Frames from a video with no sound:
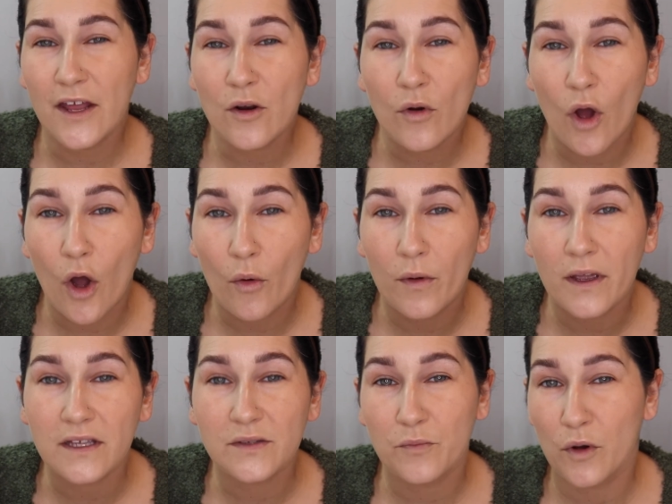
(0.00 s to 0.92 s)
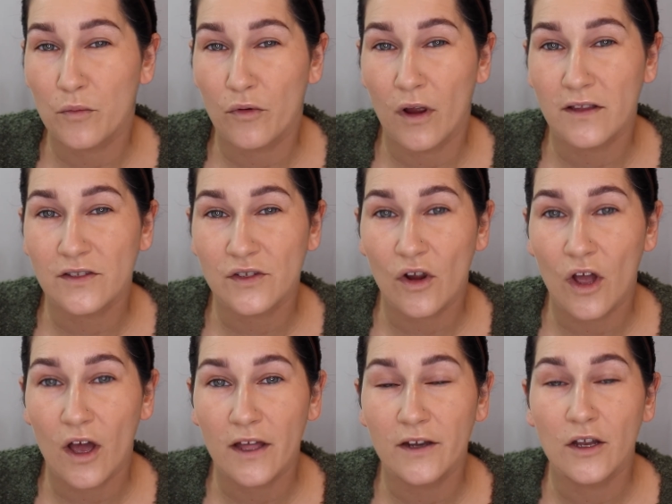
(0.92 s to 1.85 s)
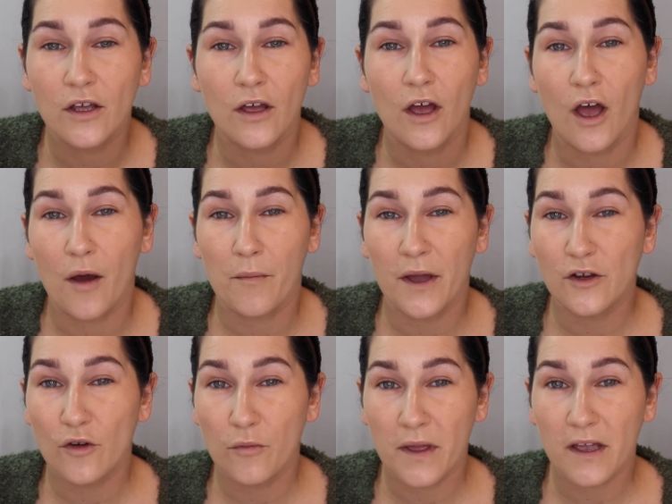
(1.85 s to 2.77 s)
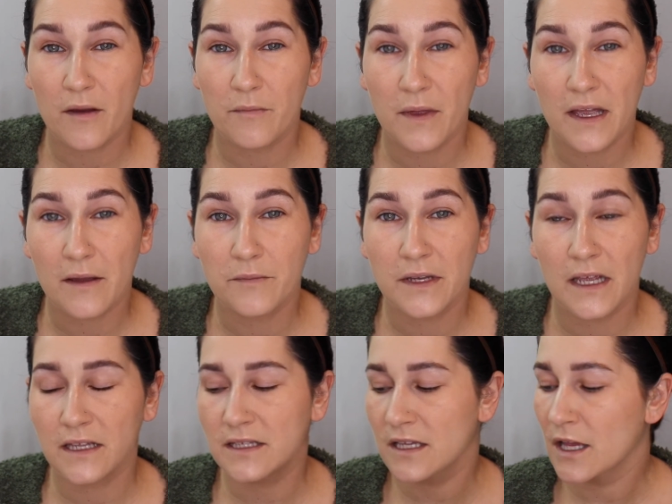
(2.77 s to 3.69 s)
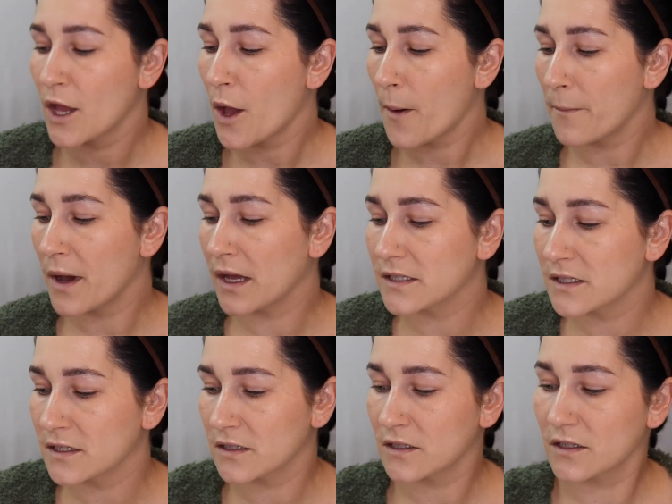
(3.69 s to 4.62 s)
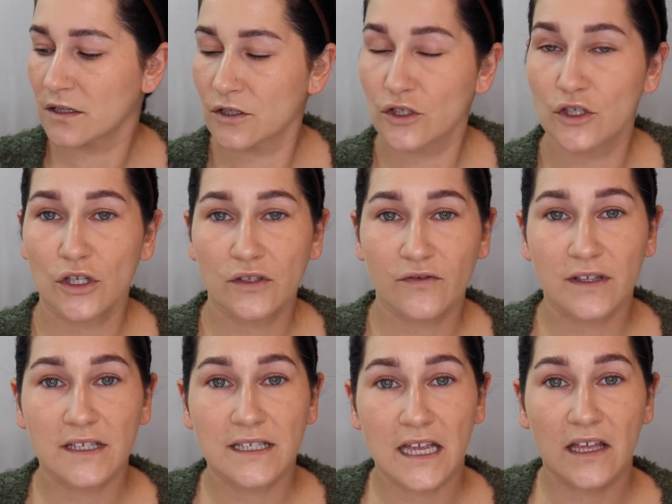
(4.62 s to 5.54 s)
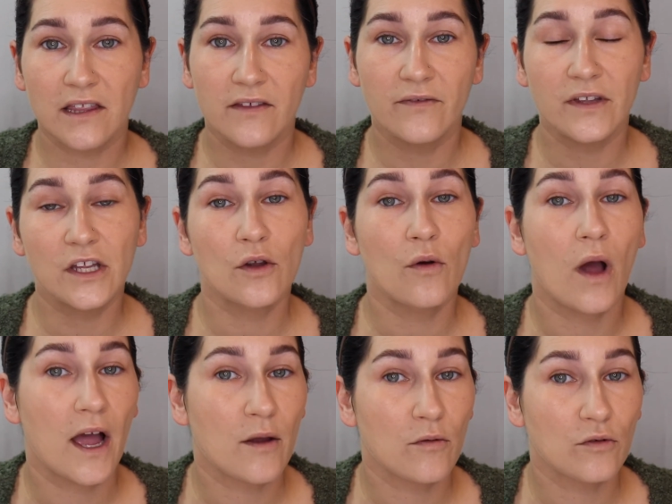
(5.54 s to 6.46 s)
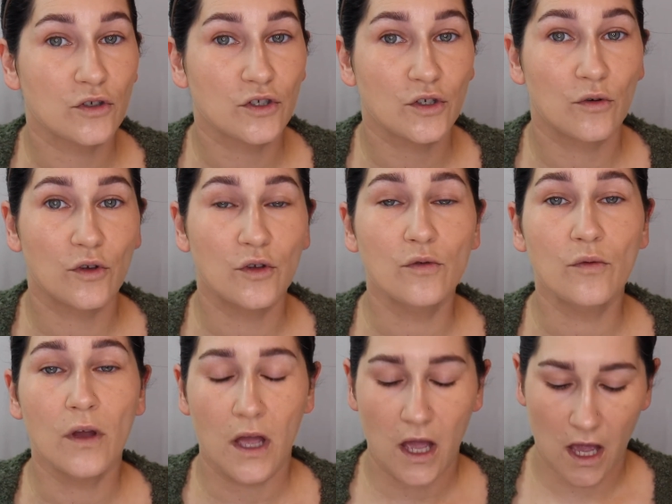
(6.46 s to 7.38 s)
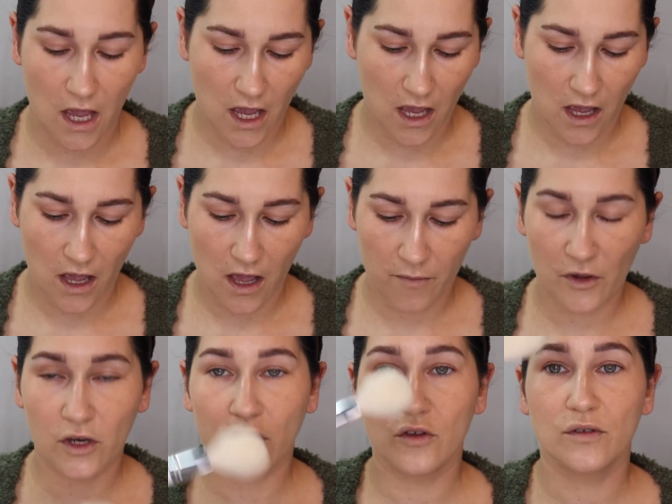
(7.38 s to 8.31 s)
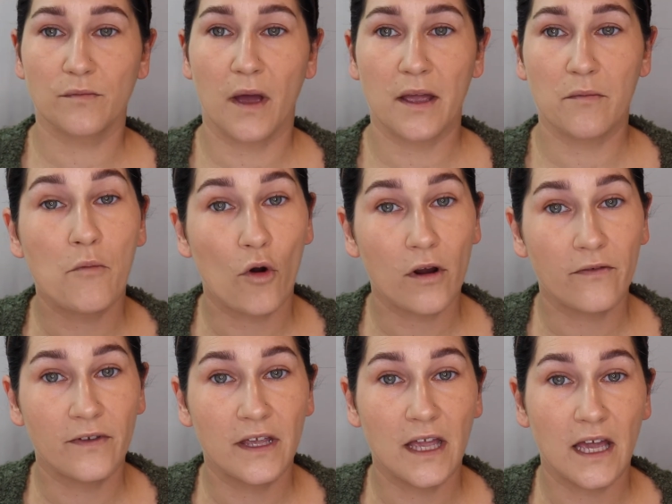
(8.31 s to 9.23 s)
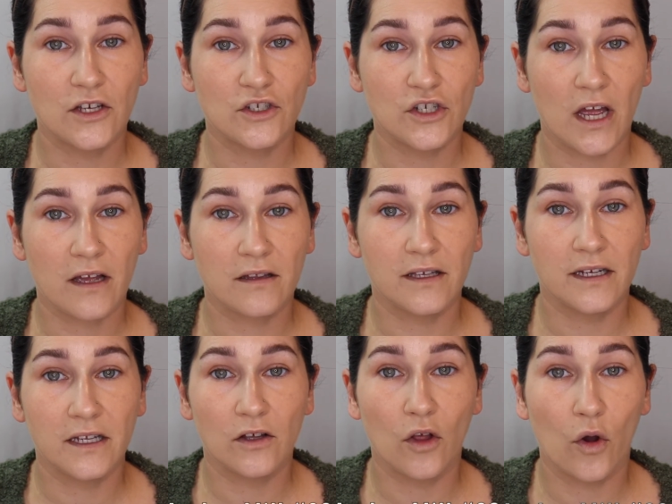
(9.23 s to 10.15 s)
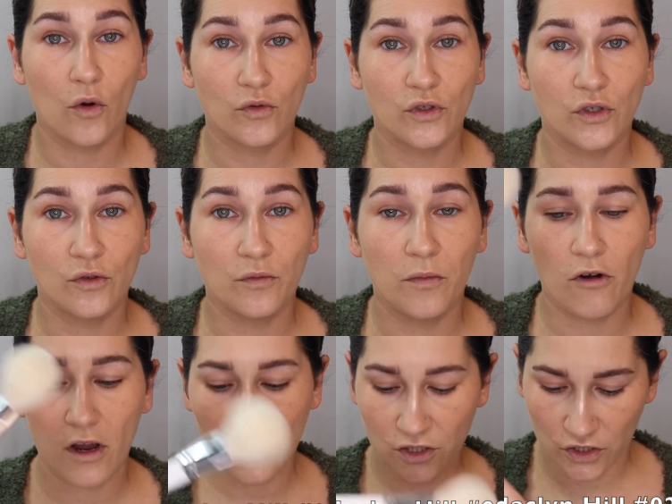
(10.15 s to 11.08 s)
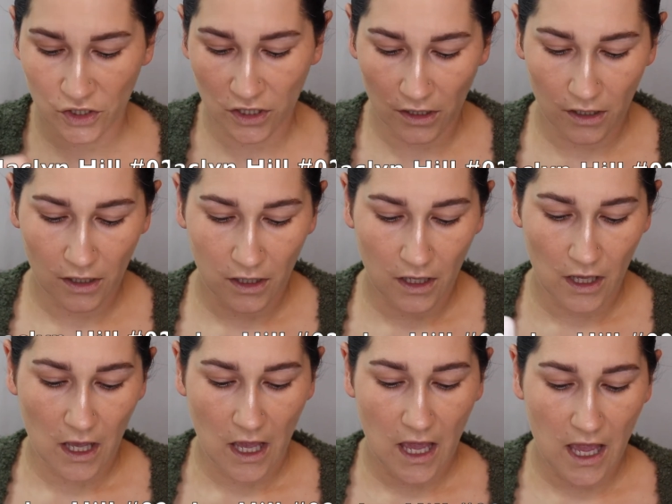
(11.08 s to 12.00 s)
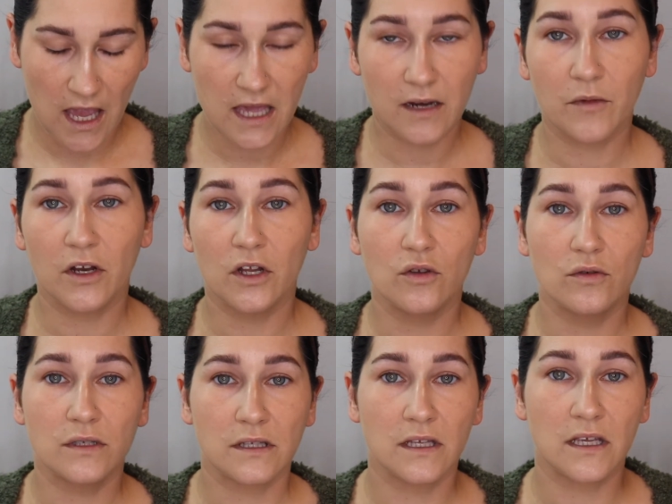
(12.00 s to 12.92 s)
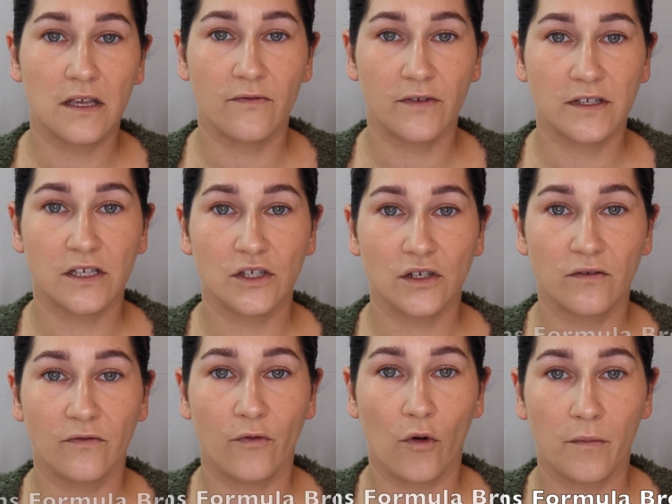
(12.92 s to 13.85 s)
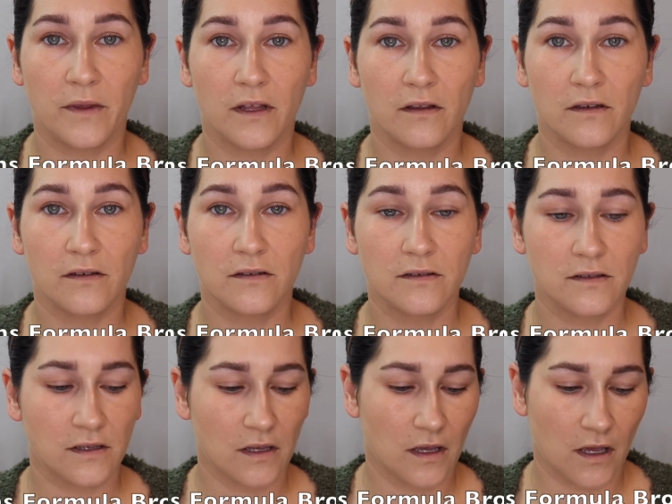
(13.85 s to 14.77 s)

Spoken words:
I don't always put bronzer on my no makeup days, but just for the sake of the video, I will show you. I'm going to use my Morphe and Jaclyn Hill 02 brush, and I'm going to use the Physician Formulas